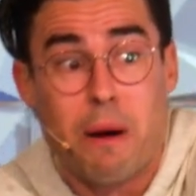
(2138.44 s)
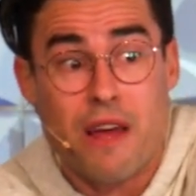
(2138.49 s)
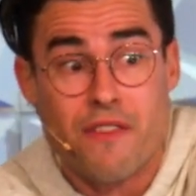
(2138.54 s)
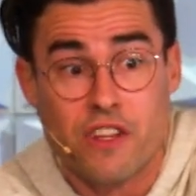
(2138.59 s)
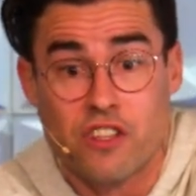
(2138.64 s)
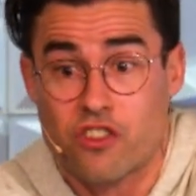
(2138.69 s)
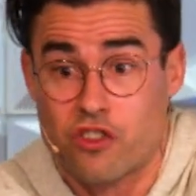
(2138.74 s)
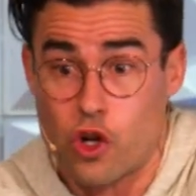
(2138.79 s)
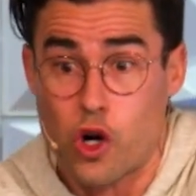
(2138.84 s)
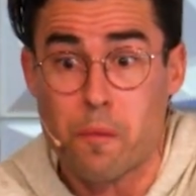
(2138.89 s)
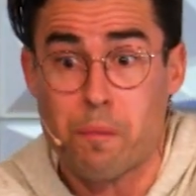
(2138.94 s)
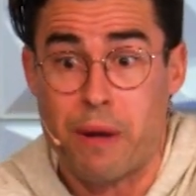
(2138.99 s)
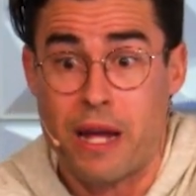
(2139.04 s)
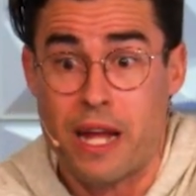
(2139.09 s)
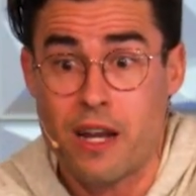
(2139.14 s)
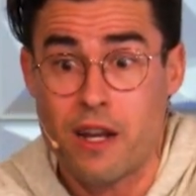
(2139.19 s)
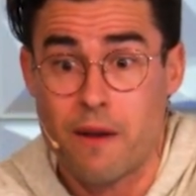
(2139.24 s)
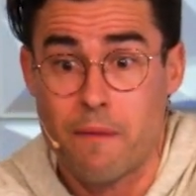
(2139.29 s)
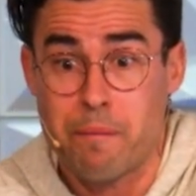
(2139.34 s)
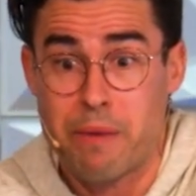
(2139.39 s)
by the
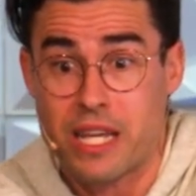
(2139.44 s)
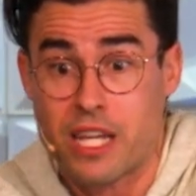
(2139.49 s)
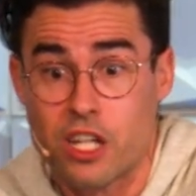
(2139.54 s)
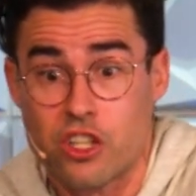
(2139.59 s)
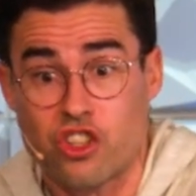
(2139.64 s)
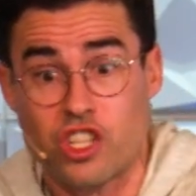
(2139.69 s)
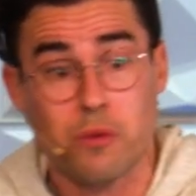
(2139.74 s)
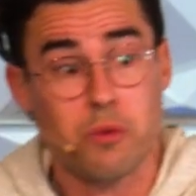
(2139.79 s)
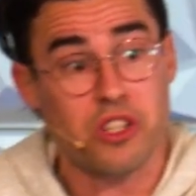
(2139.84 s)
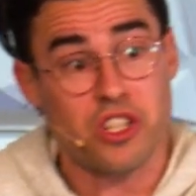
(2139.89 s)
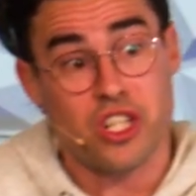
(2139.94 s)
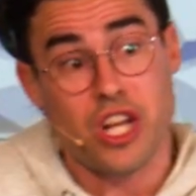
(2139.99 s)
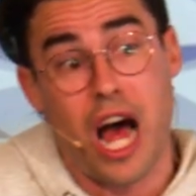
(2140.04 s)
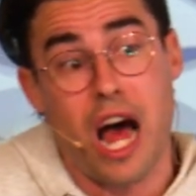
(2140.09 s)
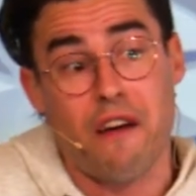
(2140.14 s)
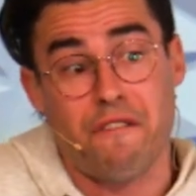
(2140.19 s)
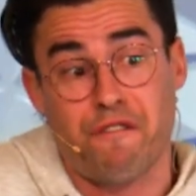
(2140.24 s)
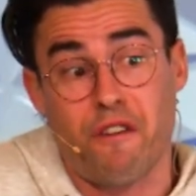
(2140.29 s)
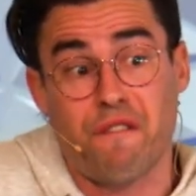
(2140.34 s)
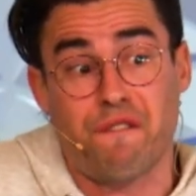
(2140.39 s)
serpent because she was
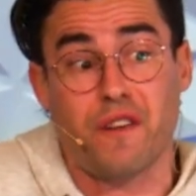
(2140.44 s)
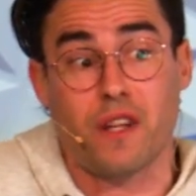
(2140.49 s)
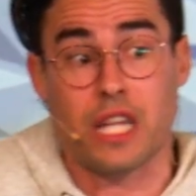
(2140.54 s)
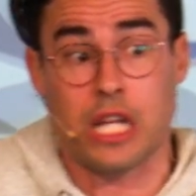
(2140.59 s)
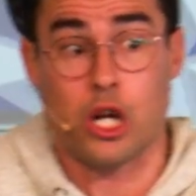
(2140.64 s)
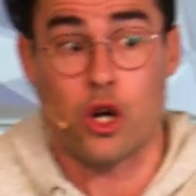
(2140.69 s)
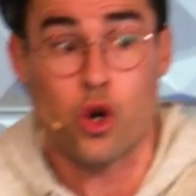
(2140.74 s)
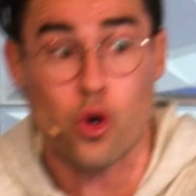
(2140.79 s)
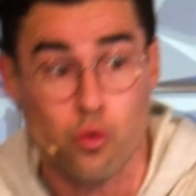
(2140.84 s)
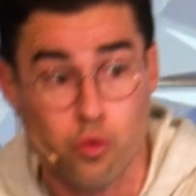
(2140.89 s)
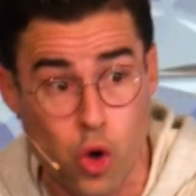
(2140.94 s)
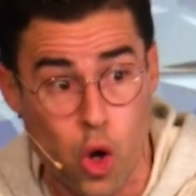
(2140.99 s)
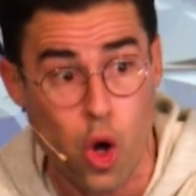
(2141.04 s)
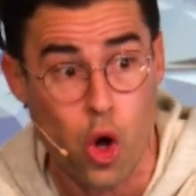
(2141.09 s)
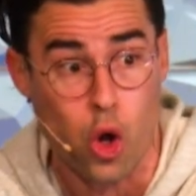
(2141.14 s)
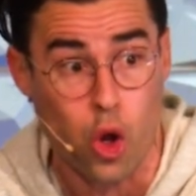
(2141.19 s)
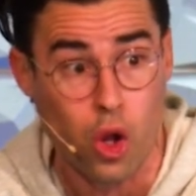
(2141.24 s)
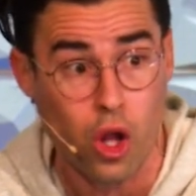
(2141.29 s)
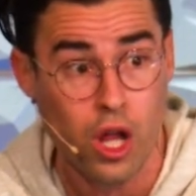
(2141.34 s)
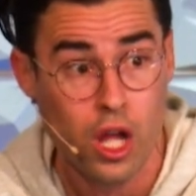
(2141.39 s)
not fulfilling her
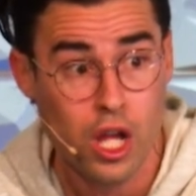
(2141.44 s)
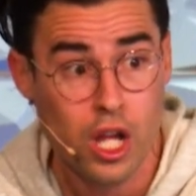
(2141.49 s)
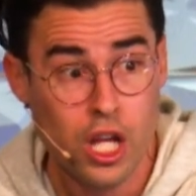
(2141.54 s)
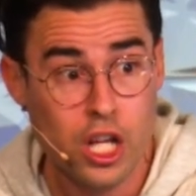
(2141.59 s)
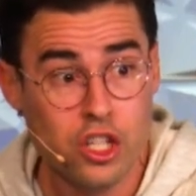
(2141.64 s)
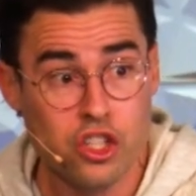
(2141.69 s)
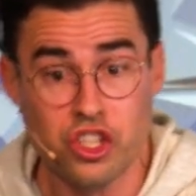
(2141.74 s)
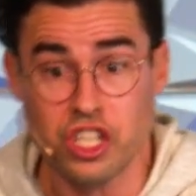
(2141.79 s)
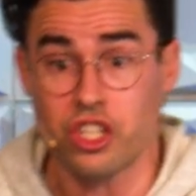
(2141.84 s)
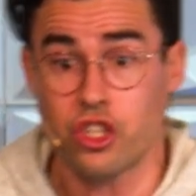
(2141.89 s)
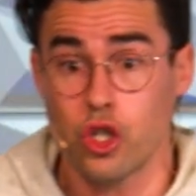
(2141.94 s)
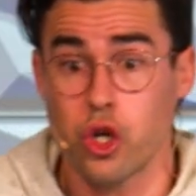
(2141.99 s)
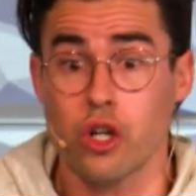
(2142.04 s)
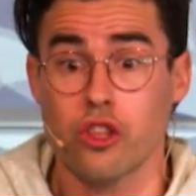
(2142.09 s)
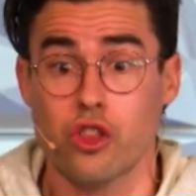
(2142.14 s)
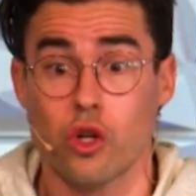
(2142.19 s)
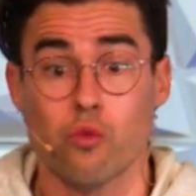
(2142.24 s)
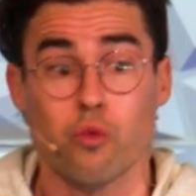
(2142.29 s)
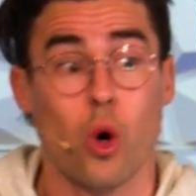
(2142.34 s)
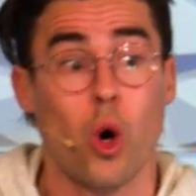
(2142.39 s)
role. She
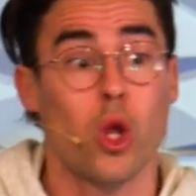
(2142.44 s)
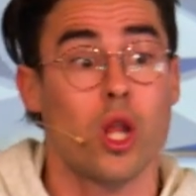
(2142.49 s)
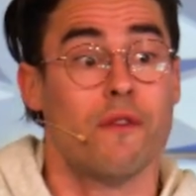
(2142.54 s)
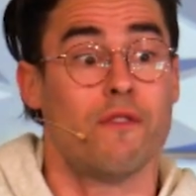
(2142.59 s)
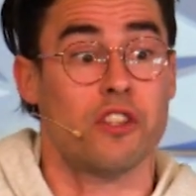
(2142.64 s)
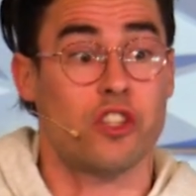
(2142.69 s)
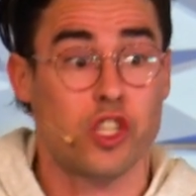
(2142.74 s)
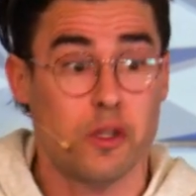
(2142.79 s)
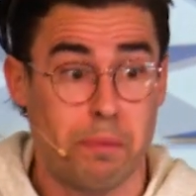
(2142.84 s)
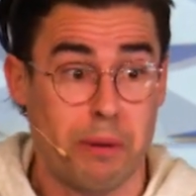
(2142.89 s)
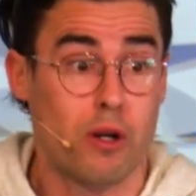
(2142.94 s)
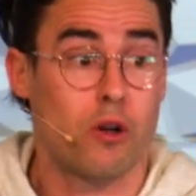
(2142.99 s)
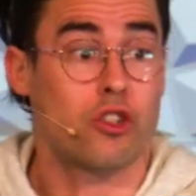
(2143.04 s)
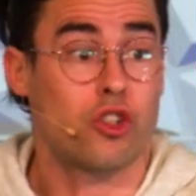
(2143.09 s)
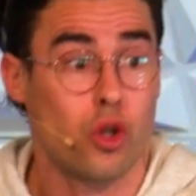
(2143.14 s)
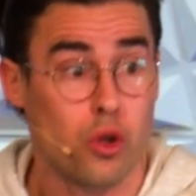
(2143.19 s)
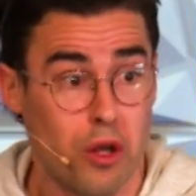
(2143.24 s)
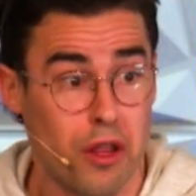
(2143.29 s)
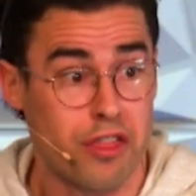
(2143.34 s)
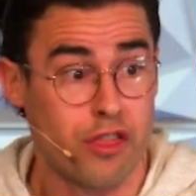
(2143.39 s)
took the role of a
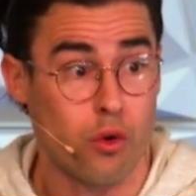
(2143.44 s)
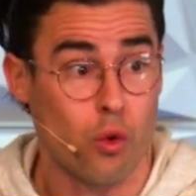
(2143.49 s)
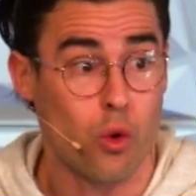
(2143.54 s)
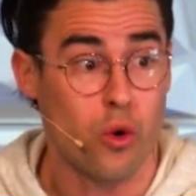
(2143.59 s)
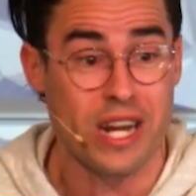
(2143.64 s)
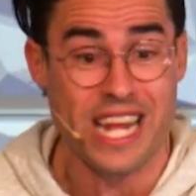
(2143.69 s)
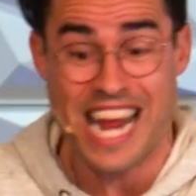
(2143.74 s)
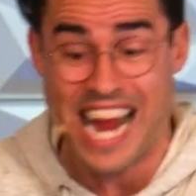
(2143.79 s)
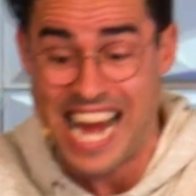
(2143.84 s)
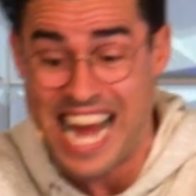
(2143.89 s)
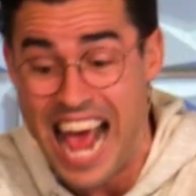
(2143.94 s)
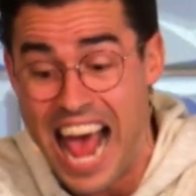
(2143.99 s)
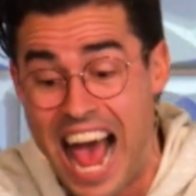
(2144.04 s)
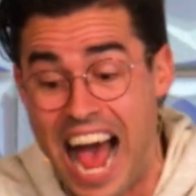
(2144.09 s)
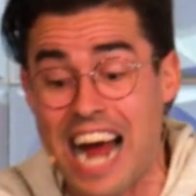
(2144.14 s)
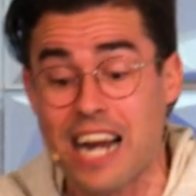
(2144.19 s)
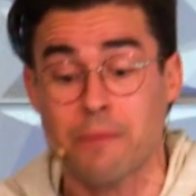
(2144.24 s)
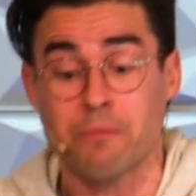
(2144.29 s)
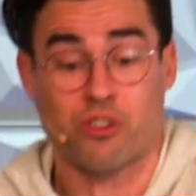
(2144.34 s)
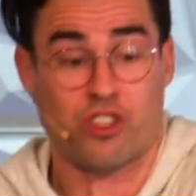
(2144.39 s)
spiritual authority, and
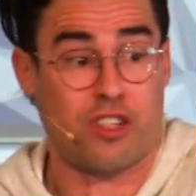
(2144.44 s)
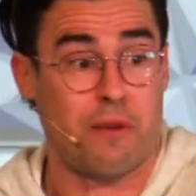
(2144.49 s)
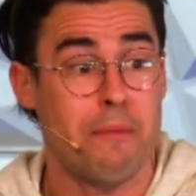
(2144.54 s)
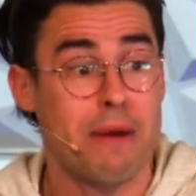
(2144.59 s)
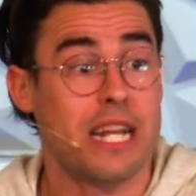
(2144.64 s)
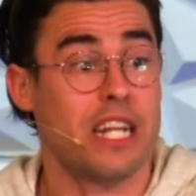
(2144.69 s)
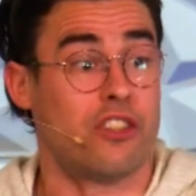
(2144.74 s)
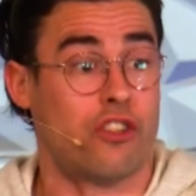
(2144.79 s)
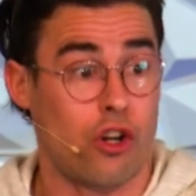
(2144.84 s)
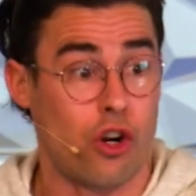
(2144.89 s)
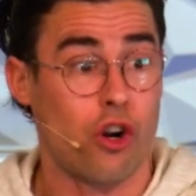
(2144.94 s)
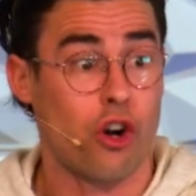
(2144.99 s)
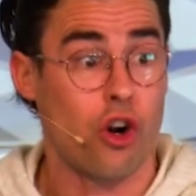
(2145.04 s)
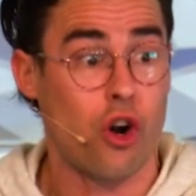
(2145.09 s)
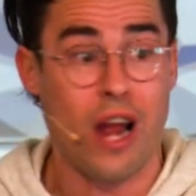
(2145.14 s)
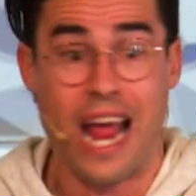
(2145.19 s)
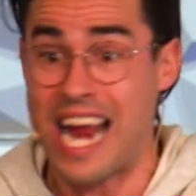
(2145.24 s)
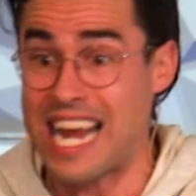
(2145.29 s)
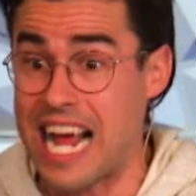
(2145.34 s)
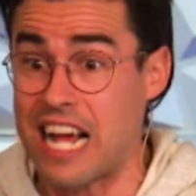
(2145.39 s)
Adam submitted to
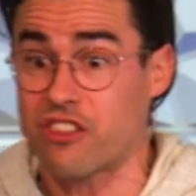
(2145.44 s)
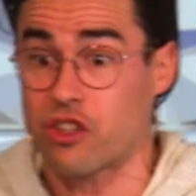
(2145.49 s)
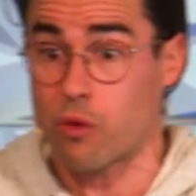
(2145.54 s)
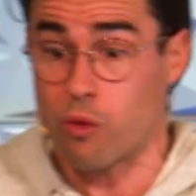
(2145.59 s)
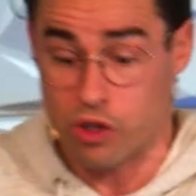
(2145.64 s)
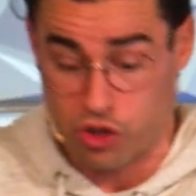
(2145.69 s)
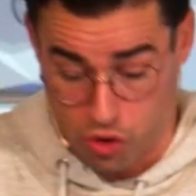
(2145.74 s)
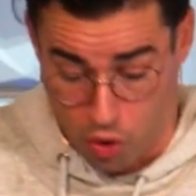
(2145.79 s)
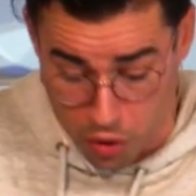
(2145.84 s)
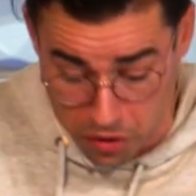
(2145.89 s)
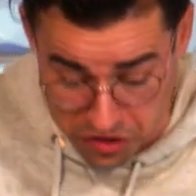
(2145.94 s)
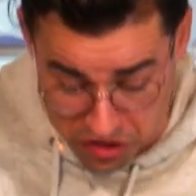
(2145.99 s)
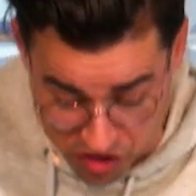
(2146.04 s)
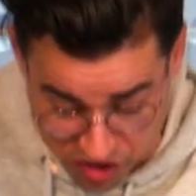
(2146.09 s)
her, and as a result,